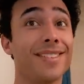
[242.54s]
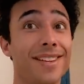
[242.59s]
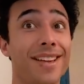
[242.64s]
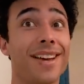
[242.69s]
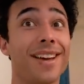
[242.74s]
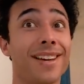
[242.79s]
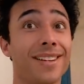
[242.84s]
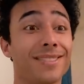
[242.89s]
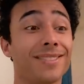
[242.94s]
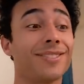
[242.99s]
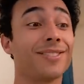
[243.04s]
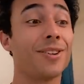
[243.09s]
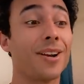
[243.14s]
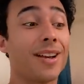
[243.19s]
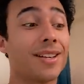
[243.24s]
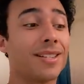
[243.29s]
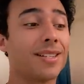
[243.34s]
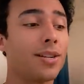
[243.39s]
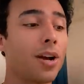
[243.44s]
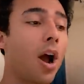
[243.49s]
Yeah,
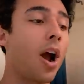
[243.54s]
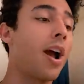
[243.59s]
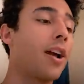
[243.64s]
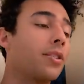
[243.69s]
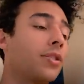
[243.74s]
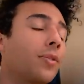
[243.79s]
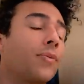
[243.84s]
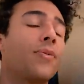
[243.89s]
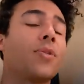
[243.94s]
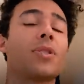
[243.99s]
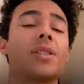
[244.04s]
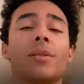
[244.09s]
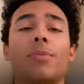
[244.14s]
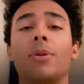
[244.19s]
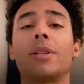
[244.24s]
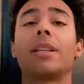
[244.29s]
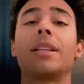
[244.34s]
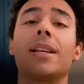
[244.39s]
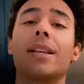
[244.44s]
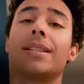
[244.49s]
crazy. All right, so first up
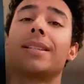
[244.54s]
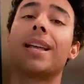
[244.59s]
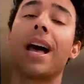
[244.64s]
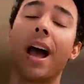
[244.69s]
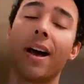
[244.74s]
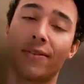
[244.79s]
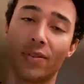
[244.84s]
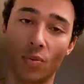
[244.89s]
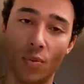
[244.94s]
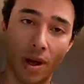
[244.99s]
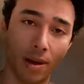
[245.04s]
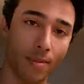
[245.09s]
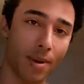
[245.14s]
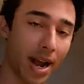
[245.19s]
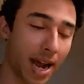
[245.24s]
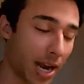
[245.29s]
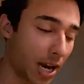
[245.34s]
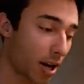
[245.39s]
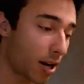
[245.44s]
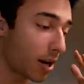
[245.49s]
on the list, I have to wet my
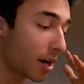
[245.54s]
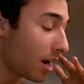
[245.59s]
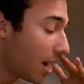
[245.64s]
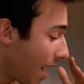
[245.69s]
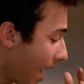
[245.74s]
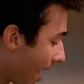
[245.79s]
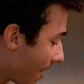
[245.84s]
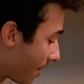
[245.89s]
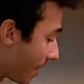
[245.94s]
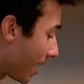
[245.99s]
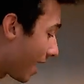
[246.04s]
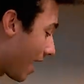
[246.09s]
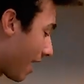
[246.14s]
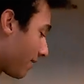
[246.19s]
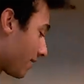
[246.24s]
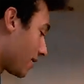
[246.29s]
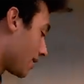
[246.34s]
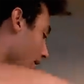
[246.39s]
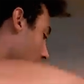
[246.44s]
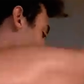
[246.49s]
hair and then I
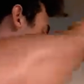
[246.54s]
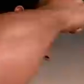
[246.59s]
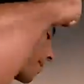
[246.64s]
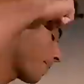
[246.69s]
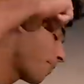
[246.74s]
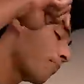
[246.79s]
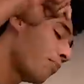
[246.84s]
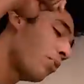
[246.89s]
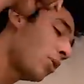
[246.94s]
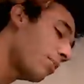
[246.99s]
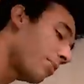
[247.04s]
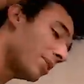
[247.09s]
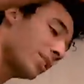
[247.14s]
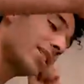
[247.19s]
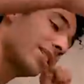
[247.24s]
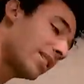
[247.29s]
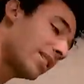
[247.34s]
have to like put a bunch of